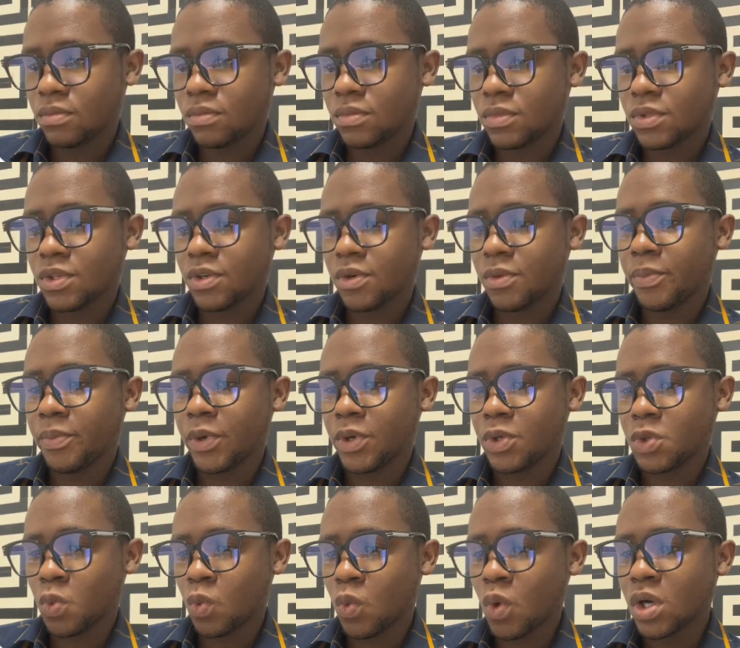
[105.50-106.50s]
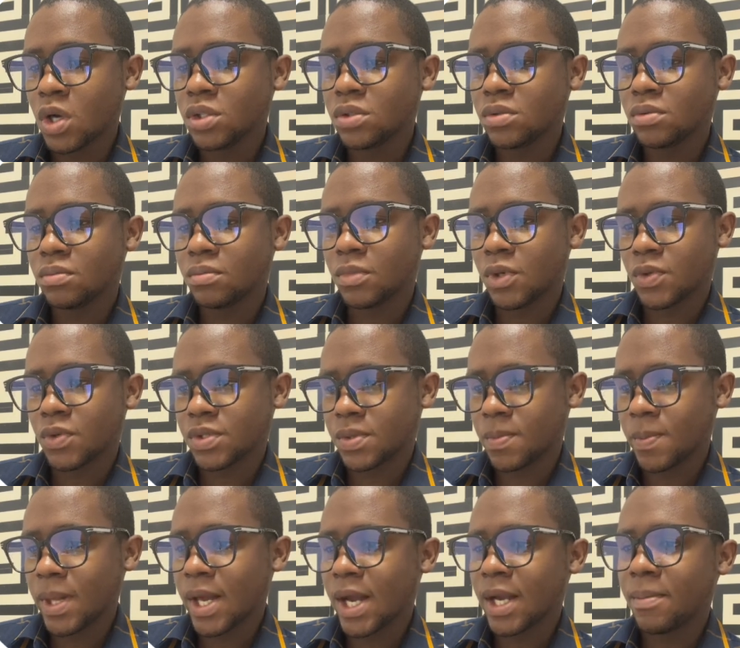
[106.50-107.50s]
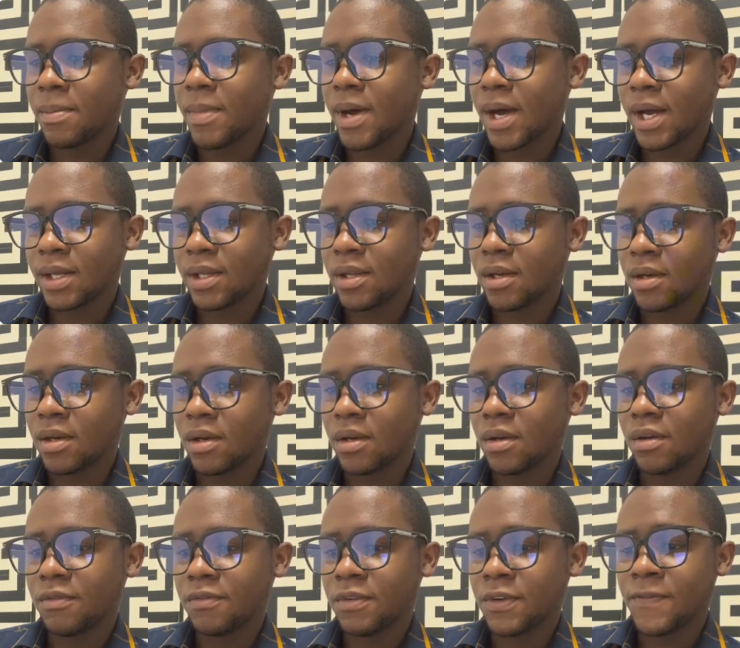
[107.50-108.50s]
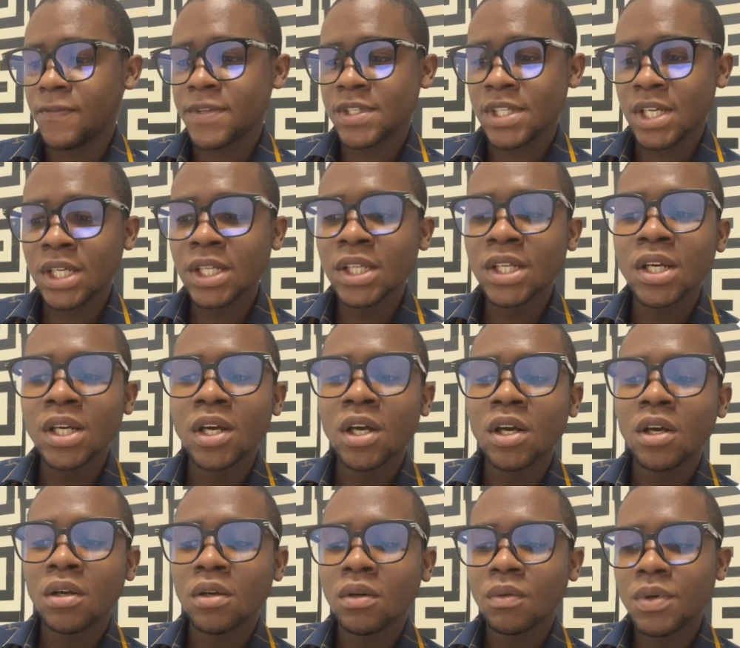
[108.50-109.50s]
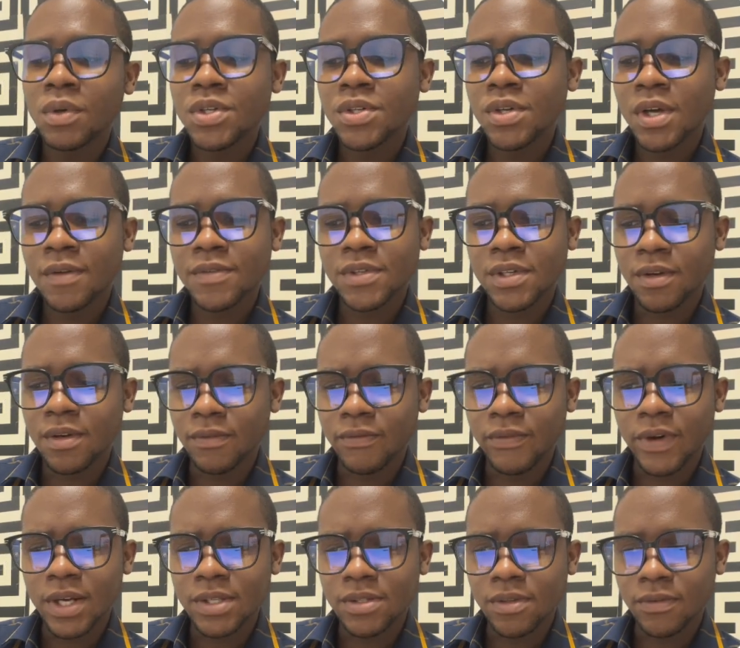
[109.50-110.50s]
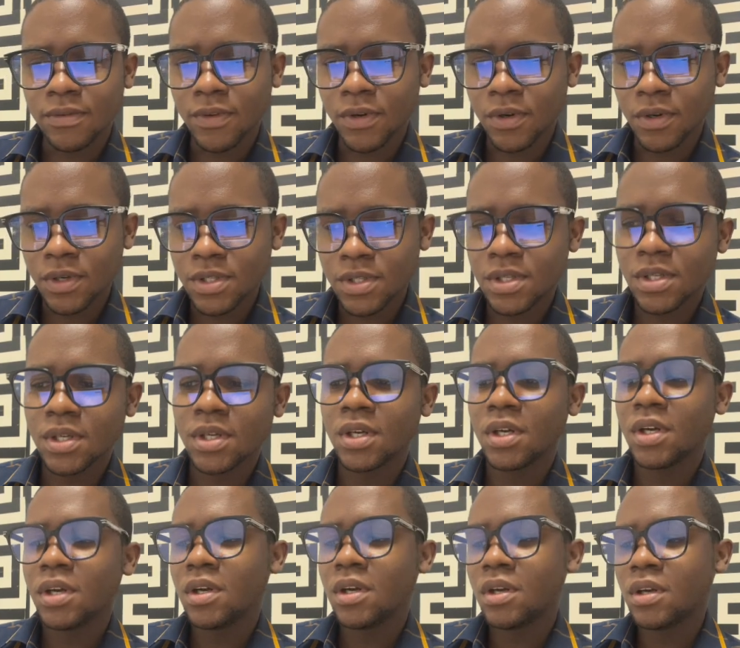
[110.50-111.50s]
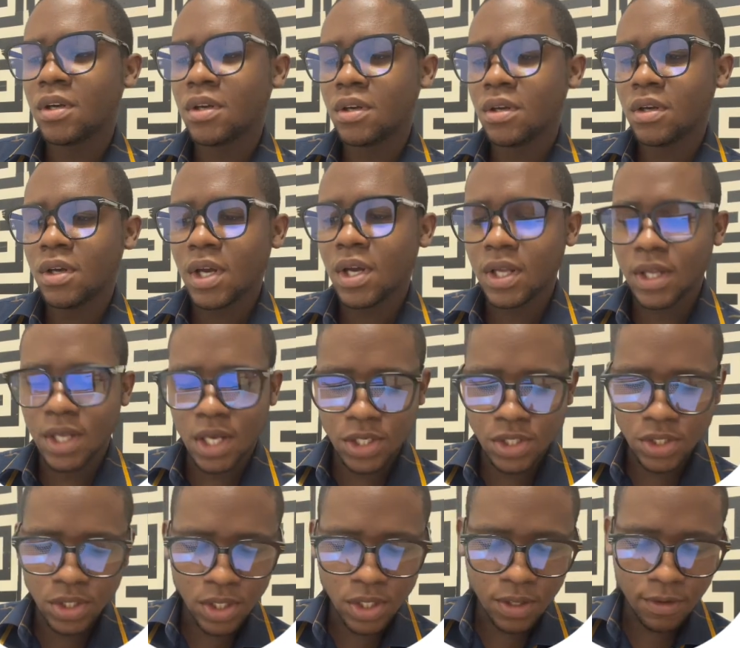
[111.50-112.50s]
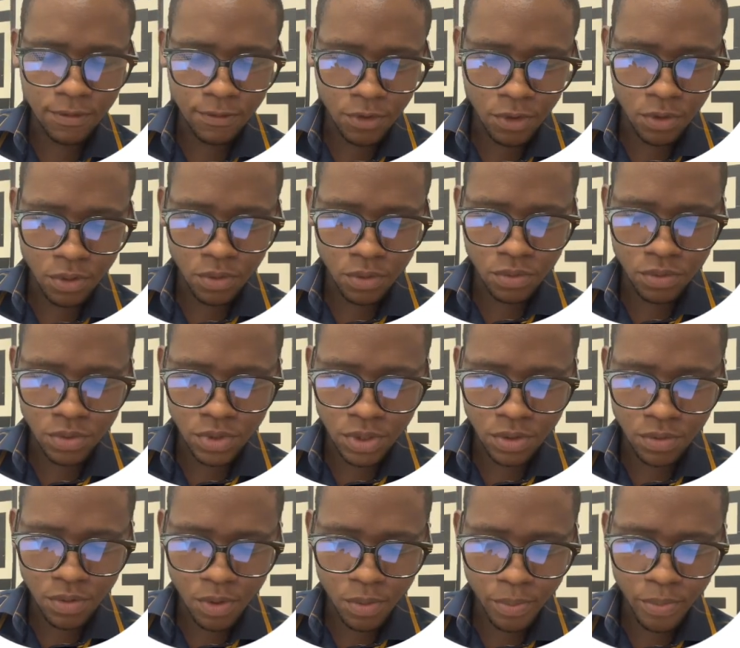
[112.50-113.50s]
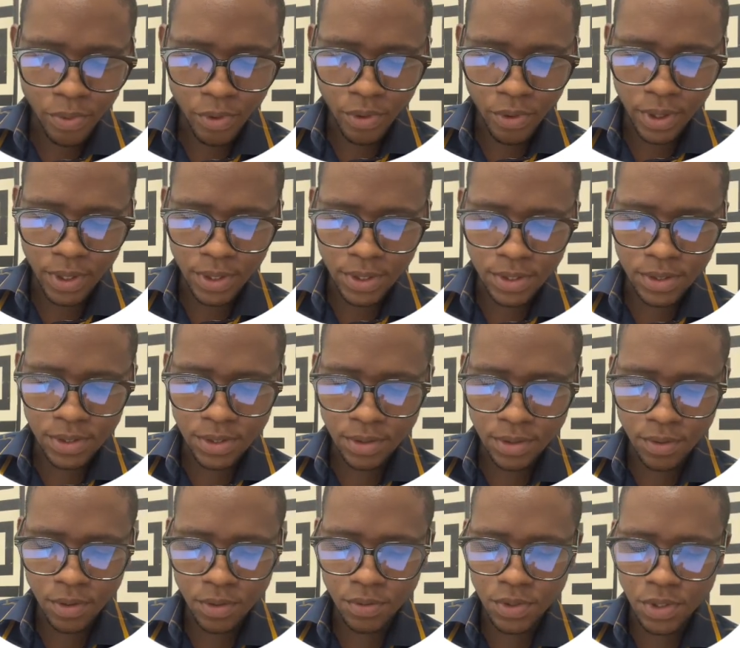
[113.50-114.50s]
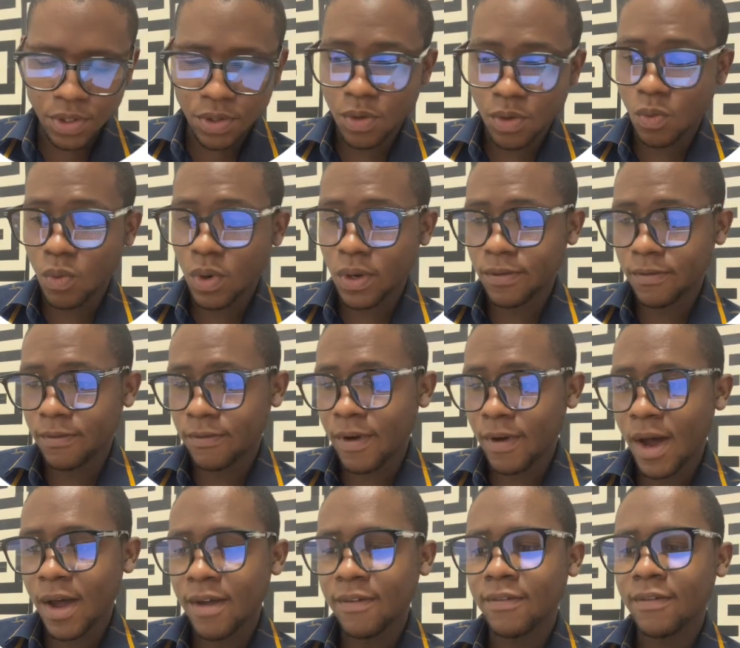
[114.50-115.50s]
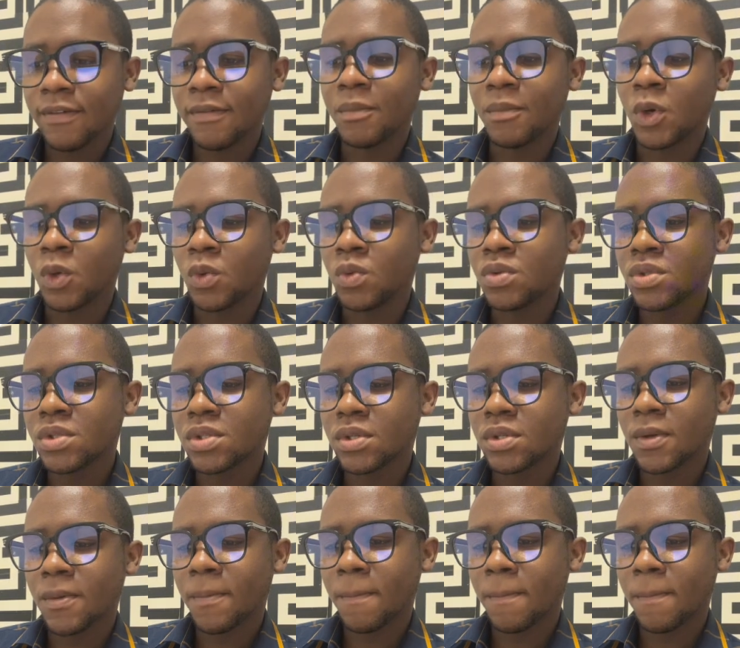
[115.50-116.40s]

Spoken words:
0.1 multiplied by the 15, which you have to convert, of course, and that should give you 0.0015 moles